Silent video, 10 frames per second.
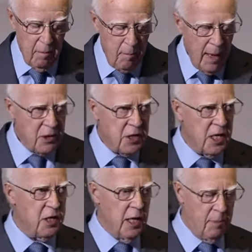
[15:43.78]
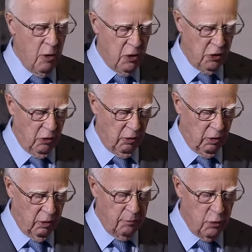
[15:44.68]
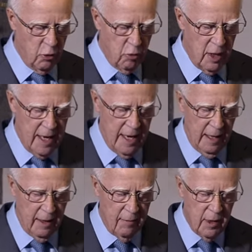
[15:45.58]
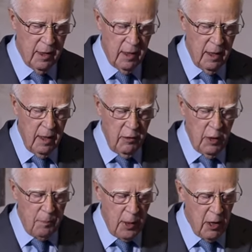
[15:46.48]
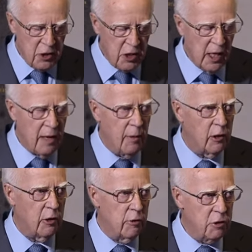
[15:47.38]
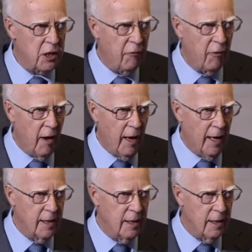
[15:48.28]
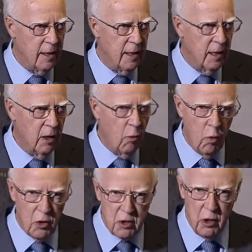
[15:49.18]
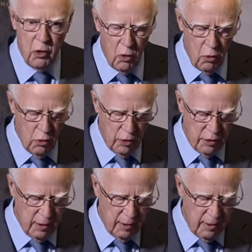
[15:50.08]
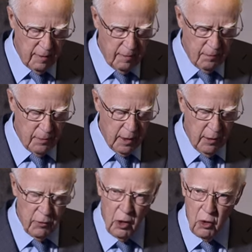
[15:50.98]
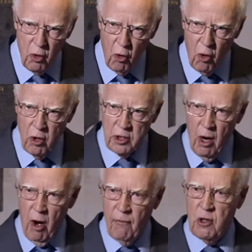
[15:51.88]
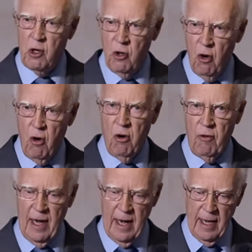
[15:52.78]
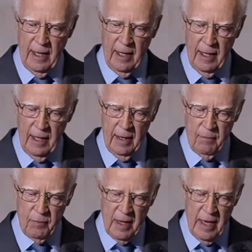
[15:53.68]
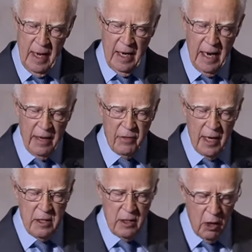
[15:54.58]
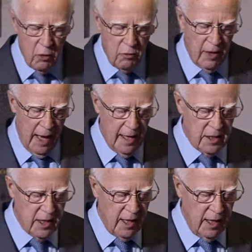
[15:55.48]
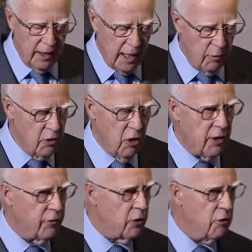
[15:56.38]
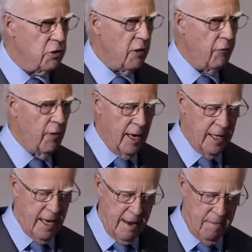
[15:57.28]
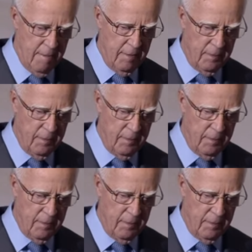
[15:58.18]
But, says the Apostle Paul here, the person they were crucifying was the Lord of glory. And had they known that, they would not have crucified him.